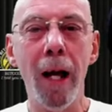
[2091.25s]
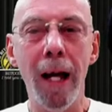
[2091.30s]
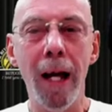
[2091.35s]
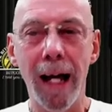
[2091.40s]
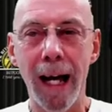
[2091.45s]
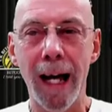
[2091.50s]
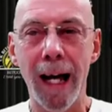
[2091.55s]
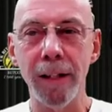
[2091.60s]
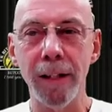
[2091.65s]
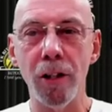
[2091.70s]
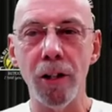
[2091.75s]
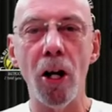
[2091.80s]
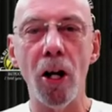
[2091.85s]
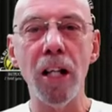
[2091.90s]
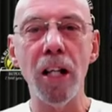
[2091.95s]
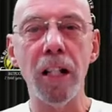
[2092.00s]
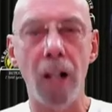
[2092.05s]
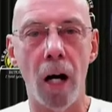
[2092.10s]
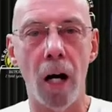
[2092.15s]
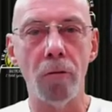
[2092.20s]
and I
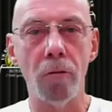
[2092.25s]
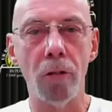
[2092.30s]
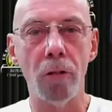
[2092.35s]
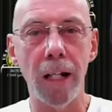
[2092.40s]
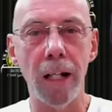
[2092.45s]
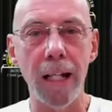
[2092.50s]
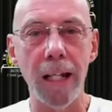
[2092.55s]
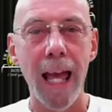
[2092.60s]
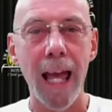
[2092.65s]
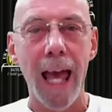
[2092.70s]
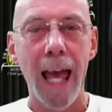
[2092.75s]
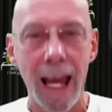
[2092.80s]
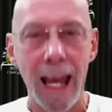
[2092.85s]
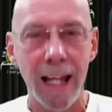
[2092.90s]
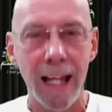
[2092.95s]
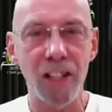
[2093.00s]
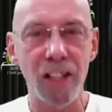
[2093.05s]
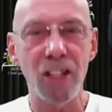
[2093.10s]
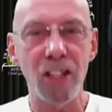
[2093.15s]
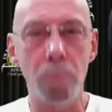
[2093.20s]
currently
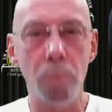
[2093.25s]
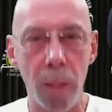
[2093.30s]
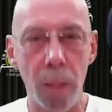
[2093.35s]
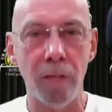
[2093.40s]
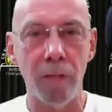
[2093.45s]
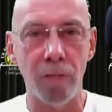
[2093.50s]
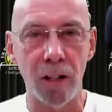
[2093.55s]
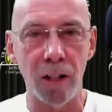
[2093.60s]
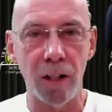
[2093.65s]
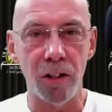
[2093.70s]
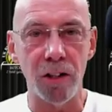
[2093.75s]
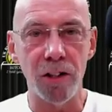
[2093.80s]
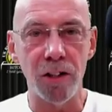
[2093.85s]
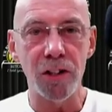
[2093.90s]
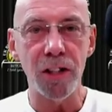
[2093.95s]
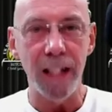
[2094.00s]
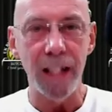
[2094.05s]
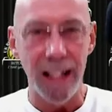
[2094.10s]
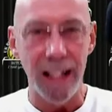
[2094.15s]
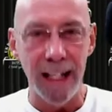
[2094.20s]
experience
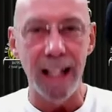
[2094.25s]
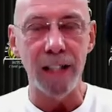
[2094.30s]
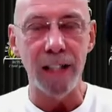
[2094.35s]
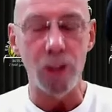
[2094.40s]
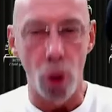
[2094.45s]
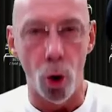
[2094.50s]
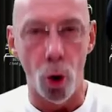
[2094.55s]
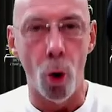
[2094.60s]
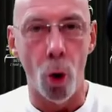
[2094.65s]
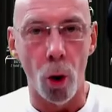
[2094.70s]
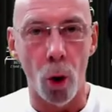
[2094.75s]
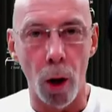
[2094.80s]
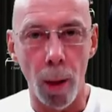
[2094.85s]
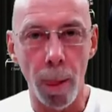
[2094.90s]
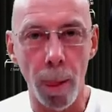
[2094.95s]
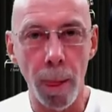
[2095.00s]
it all.